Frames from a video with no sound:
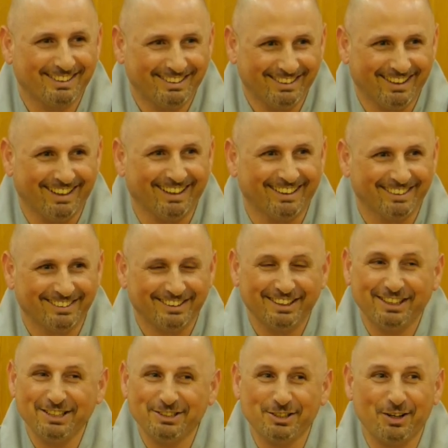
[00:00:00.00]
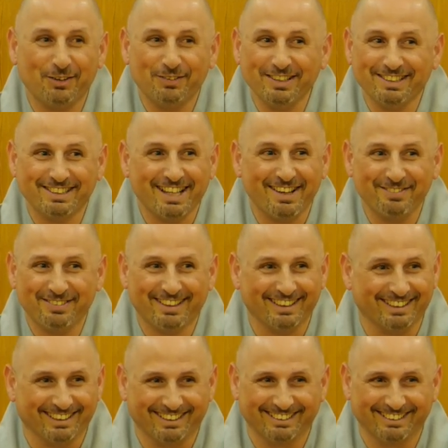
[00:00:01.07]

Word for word: yeah, there is always something.